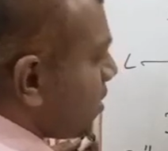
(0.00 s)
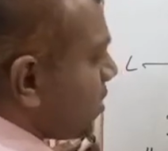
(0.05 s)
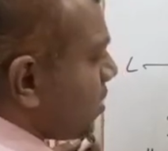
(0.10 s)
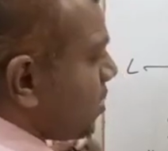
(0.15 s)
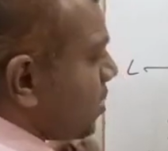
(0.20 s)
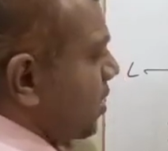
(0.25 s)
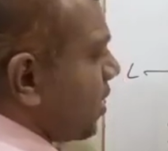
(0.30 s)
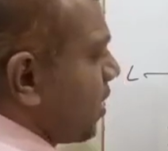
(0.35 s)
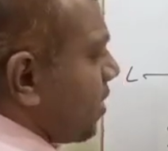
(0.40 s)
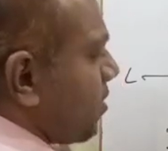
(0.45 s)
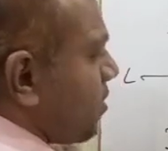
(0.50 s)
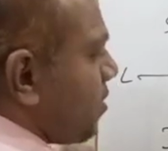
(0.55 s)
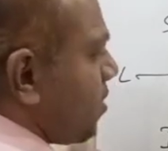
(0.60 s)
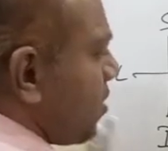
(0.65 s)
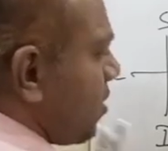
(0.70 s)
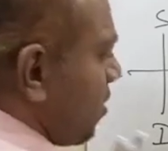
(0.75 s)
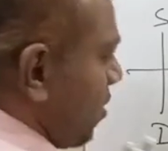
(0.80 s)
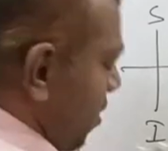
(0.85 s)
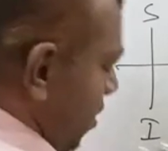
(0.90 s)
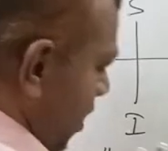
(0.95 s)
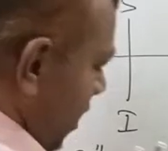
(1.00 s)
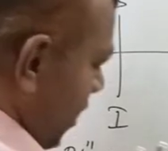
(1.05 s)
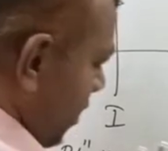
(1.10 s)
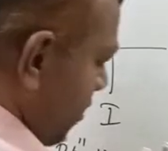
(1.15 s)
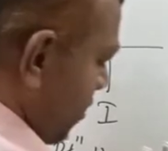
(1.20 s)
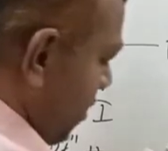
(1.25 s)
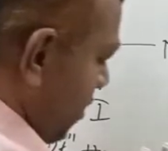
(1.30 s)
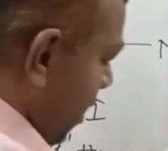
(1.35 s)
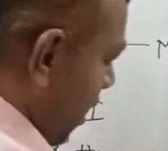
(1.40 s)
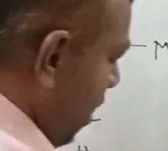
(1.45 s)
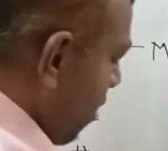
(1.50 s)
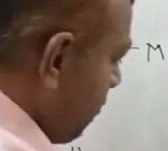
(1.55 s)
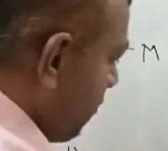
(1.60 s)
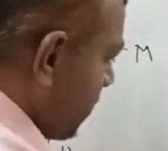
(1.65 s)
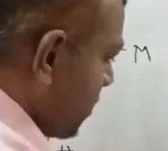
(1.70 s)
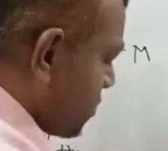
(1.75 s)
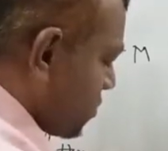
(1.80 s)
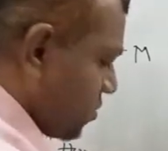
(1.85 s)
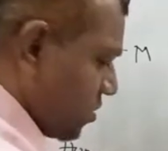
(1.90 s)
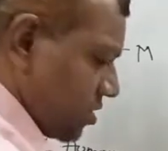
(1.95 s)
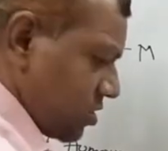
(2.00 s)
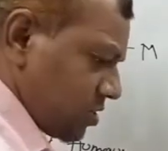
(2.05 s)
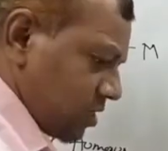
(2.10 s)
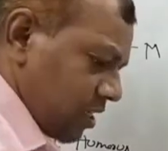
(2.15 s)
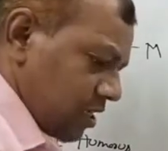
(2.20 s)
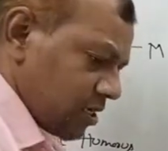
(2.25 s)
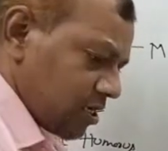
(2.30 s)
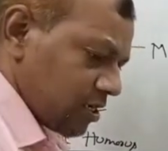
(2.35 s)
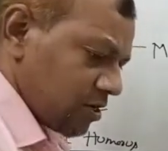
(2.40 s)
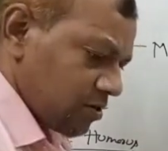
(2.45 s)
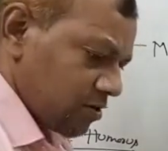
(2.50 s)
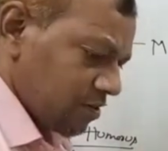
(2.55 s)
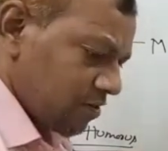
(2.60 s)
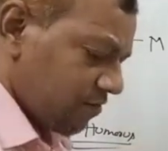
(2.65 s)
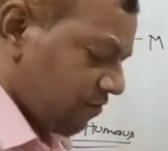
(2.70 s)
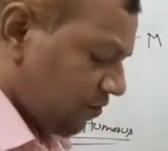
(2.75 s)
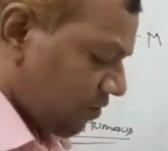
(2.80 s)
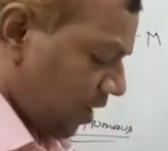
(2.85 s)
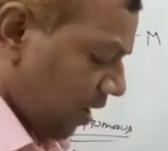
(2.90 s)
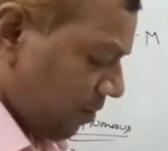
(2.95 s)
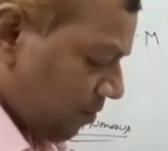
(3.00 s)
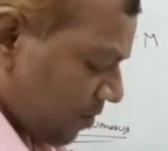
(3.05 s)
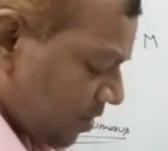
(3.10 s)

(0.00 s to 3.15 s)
Yeah. And how it is going to enter into the forearm